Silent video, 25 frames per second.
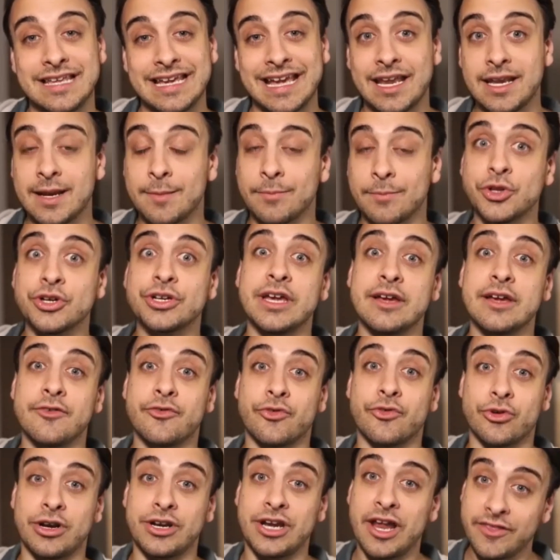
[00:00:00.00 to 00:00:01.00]
they end up looking
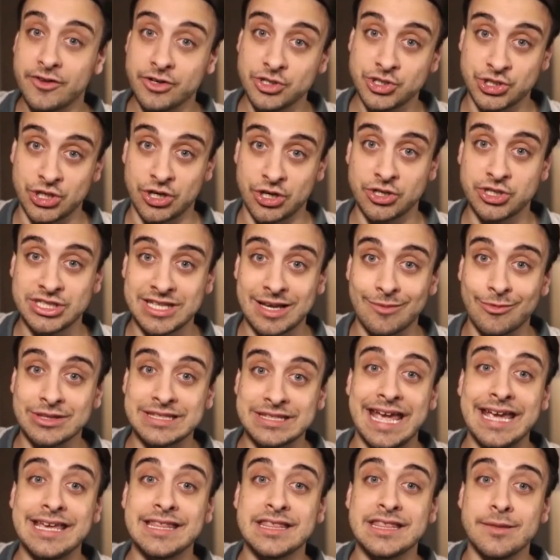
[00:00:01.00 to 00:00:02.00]
for another church that will
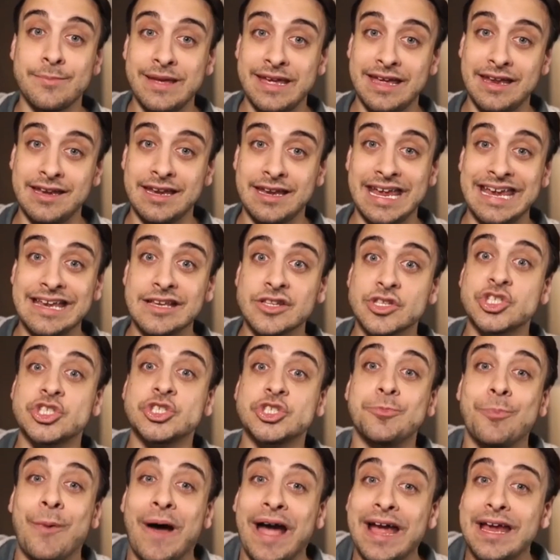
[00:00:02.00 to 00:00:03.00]
take them in
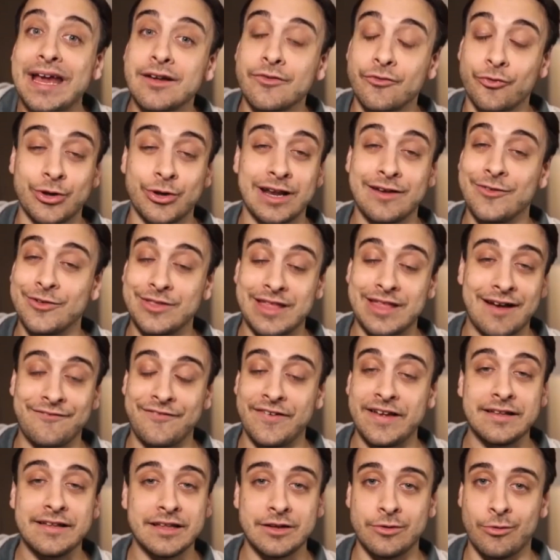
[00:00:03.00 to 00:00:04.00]
spite of whatever that
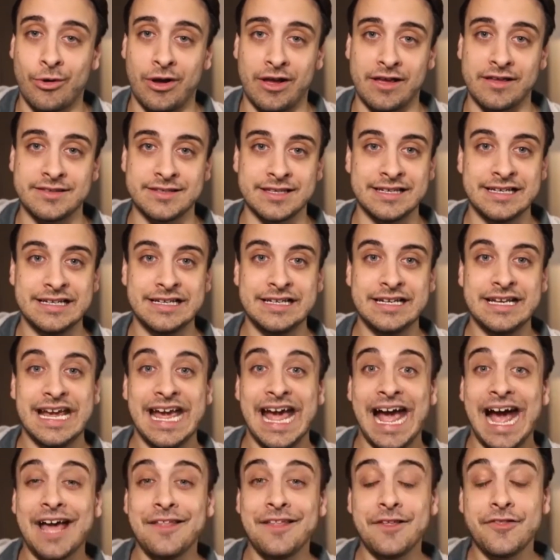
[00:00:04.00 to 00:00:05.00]
failing was.
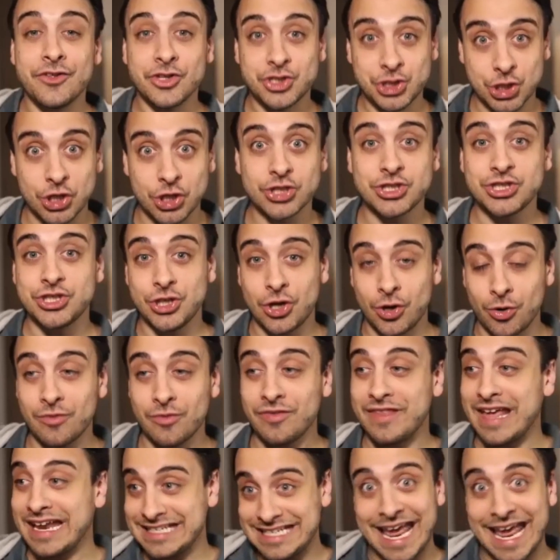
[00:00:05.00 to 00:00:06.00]
And then the church,
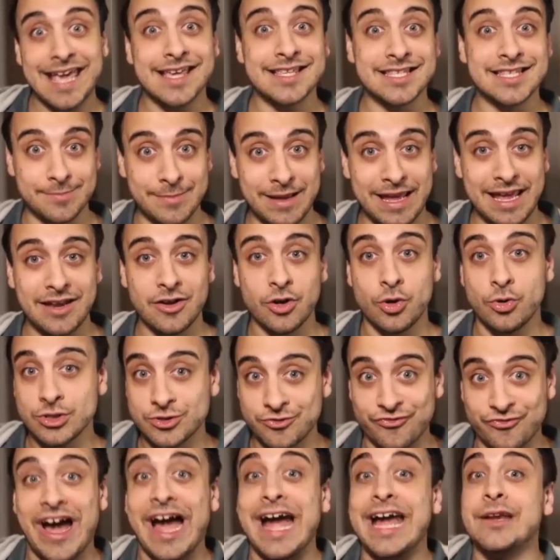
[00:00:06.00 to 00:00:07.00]
that takes them in,
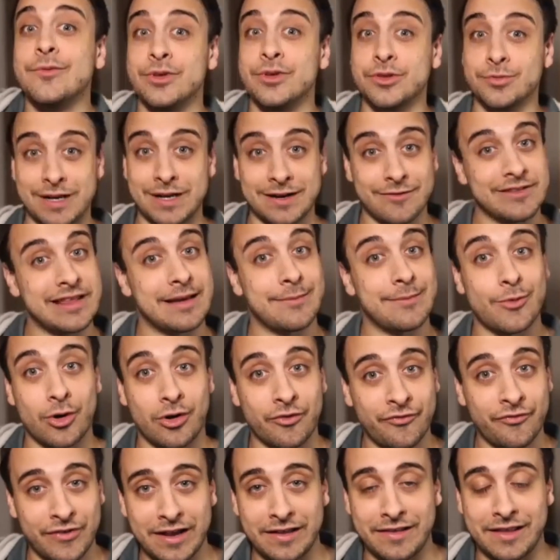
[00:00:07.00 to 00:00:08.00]
who's fine with whatever that
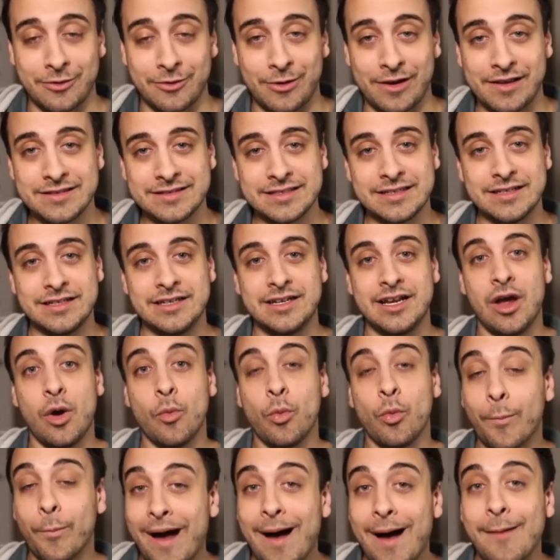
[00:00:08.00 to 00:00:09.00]
moral failing was,
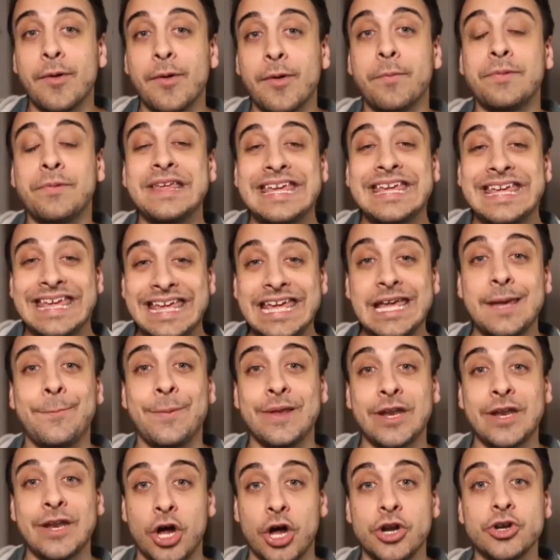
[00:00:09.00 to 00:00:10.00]
will probably keep
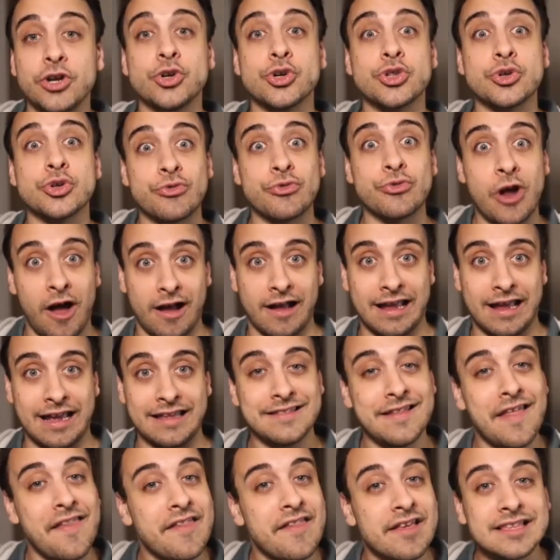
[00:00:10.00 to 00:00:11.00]
it under the rug.
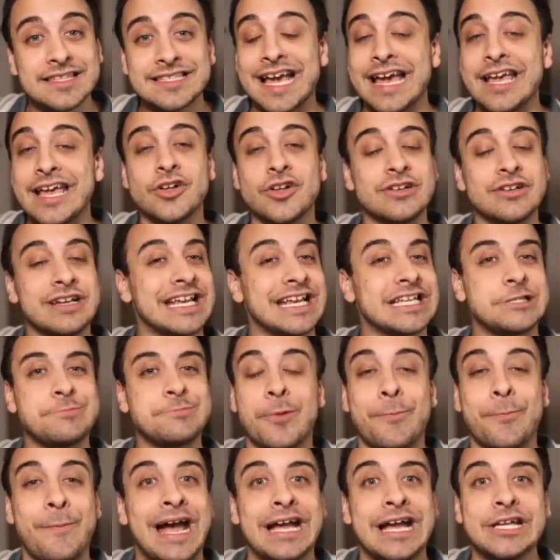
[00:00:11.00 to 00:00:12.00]
And then the cycle gets
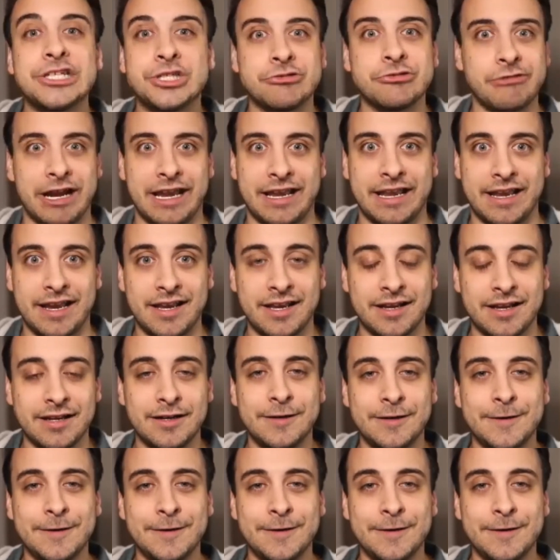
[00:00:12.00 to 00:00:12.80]
perpetuated.